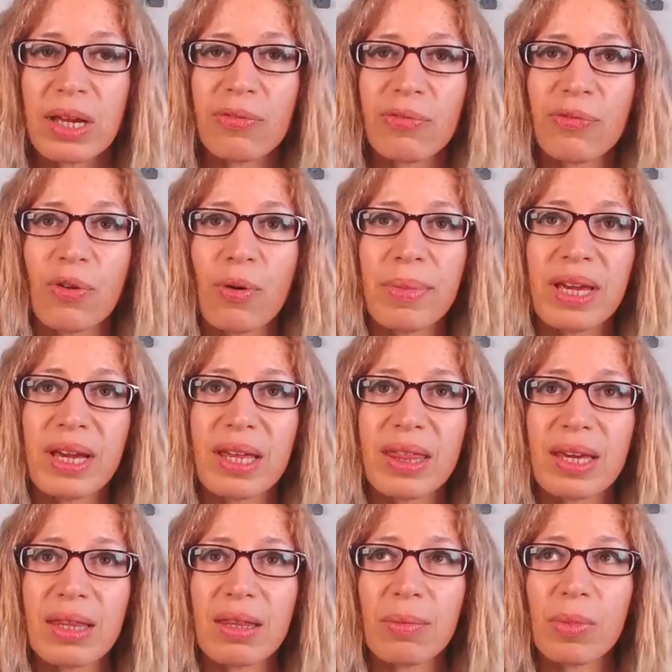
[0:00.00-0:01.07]
And for me, I
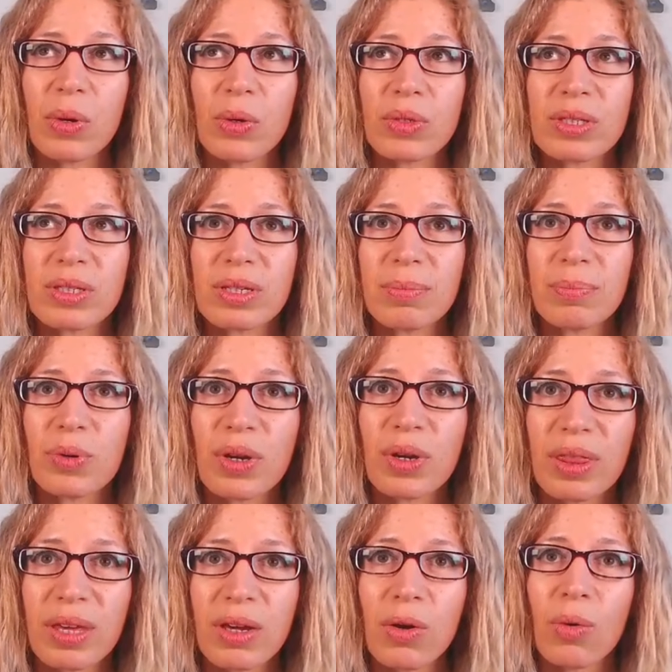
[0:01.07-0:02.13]
think the most
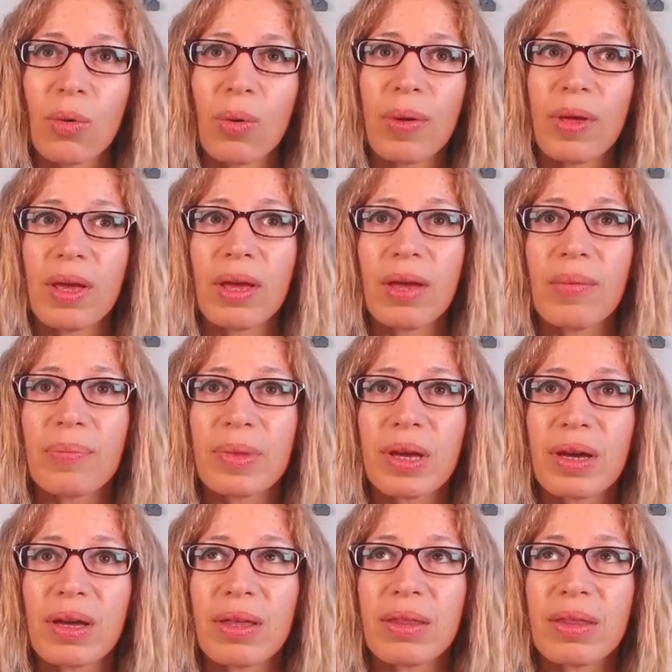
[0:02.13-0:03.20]
important thing,
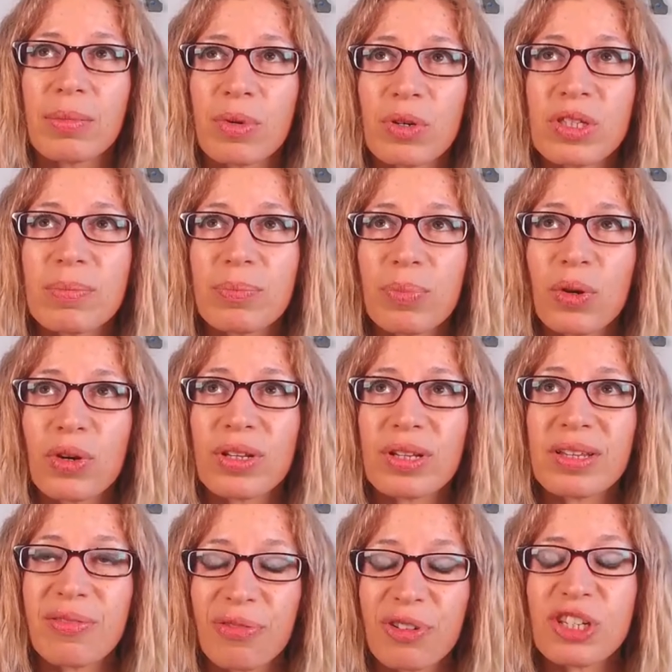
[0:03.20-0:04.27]

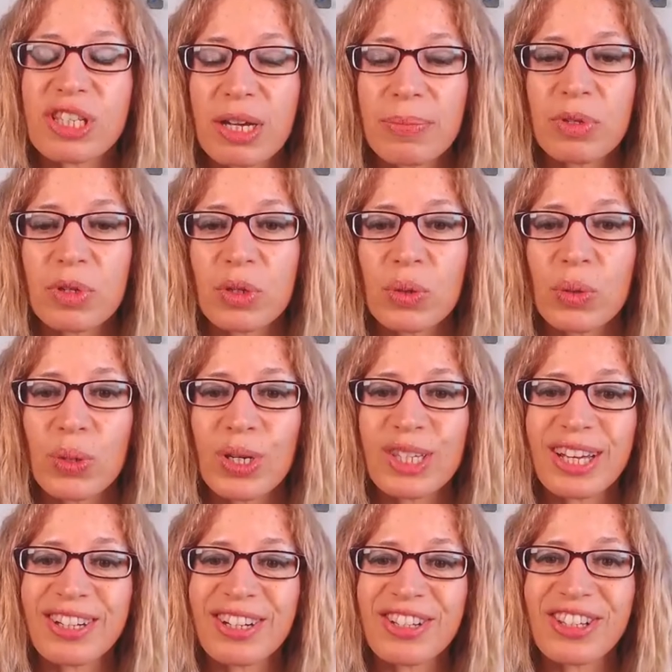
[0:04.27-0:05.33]
the first step to do
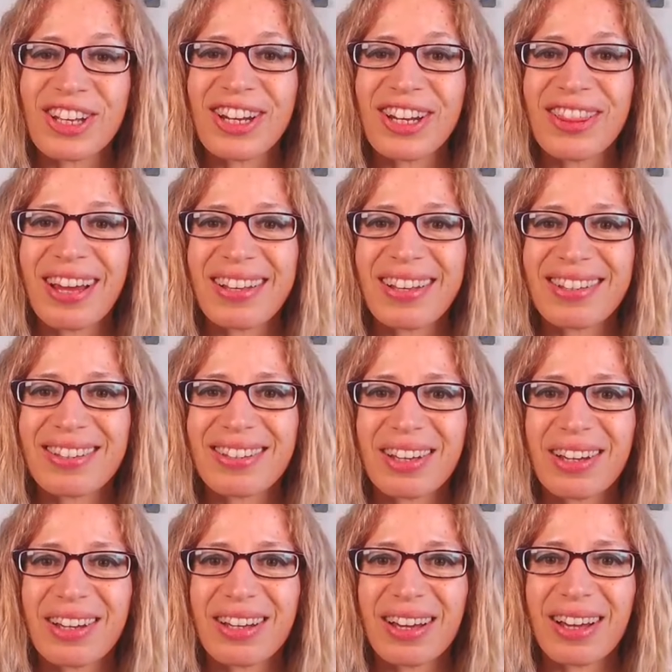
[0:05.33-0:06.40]
is understanding that
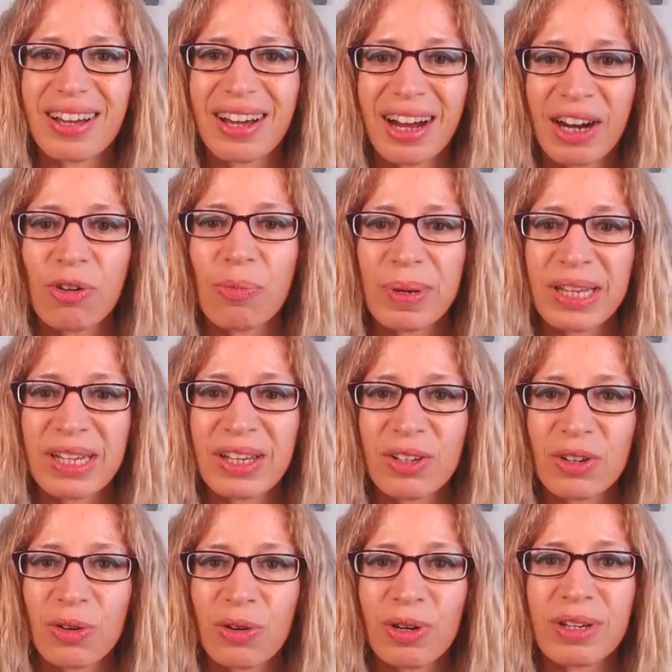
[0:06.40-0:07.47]
our
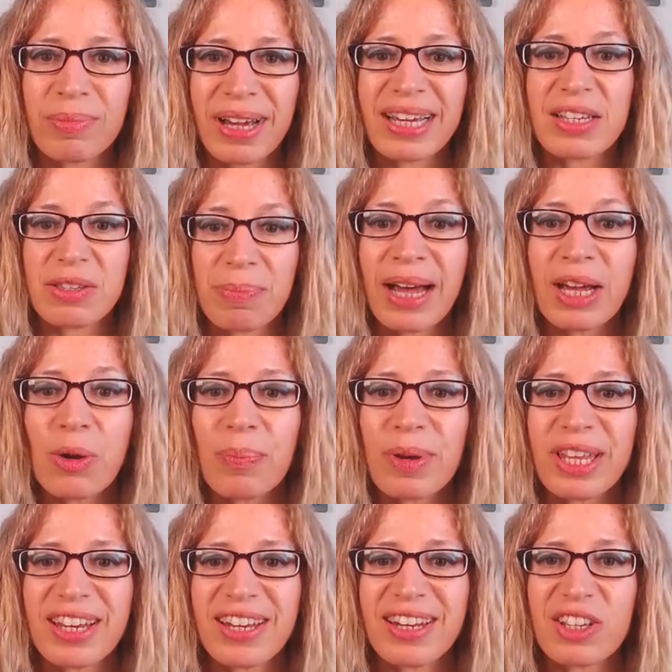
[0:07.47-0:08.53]
opinion, or in my case, my
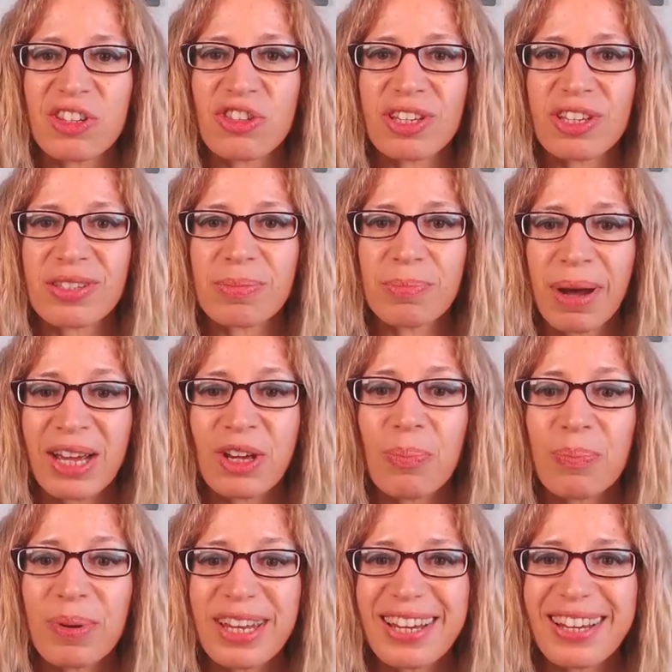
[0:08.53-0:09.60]
opinion, is just my
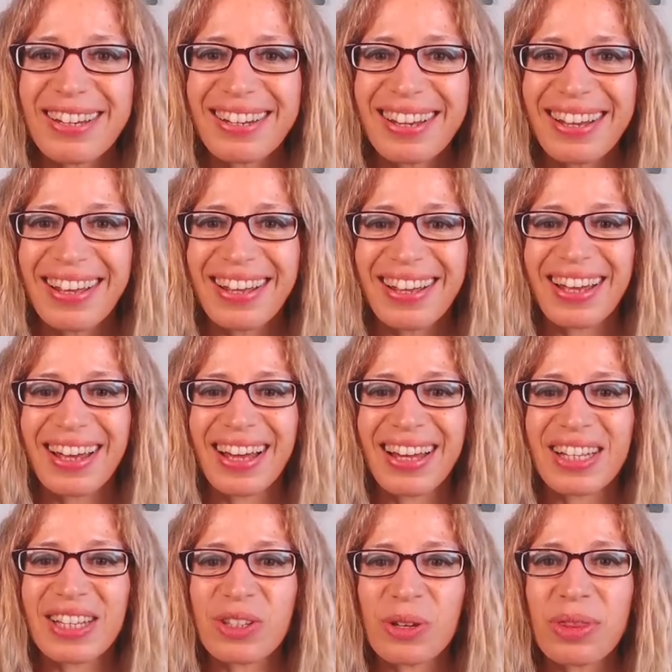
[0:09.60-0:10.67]
opinion,
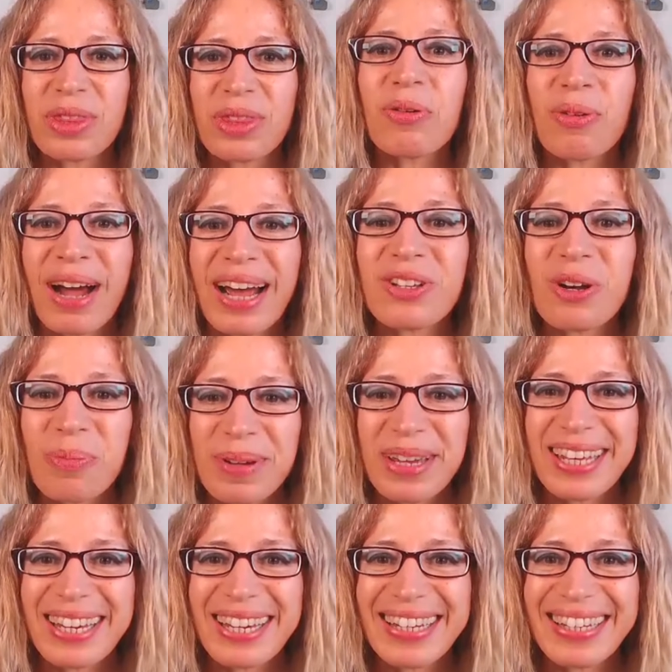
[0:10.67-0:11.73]
and it's not the right
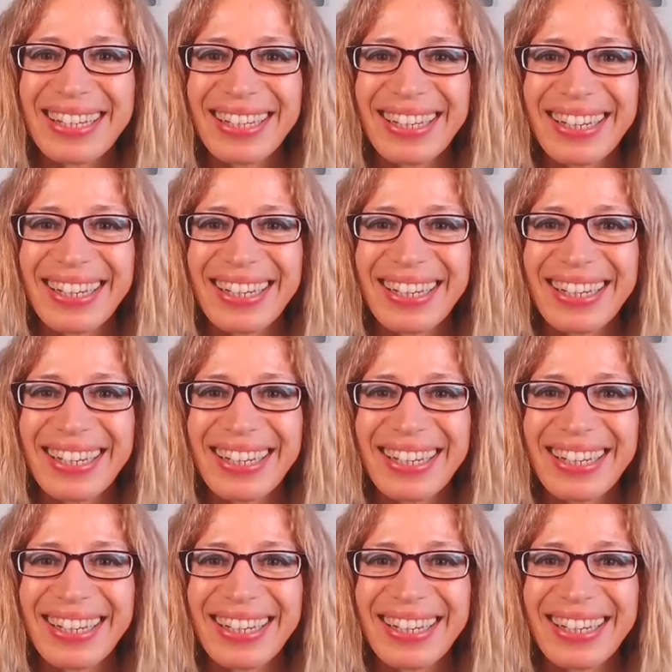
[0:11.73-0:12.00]
opinion.